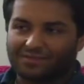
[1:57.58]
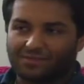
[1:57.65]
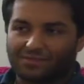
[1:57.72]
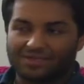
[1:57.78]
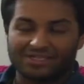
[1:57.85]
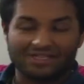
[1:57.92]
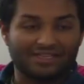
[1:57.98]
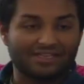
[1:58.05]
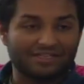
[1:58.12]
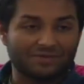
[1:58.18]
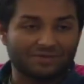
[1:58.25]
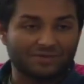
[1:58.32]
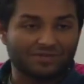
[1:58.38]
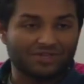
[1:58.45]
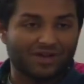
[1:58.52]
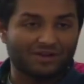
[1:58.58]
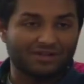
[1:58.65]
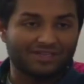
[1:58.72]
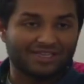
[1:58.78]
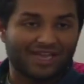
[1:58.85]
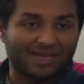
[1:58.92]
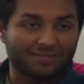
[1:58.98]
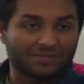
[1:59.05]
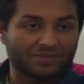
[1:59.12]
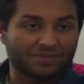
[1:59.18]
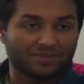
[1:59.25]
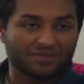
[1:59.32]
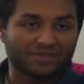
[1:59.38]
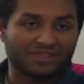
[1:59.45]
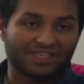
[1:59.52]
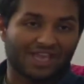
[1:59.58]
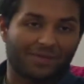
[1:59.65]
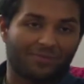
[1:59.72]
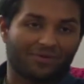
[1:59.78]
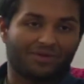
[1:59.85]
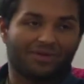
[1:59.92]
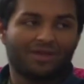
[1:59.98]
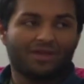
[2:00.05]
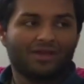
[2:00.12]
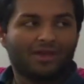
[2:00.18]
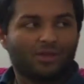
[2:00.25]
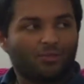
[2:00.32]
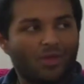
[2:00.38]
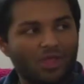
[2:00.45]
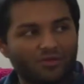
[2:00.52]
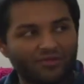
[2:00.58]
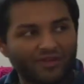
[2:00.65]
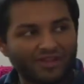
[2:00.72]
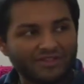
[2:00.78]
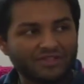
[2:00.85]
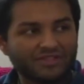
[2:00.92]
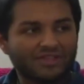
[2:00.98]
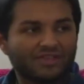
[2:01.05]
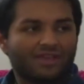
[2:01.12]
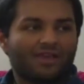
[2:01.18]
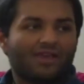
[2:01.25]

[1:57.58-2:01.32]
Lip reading: What do they do in childhood times? What's a staple? Pillow fights.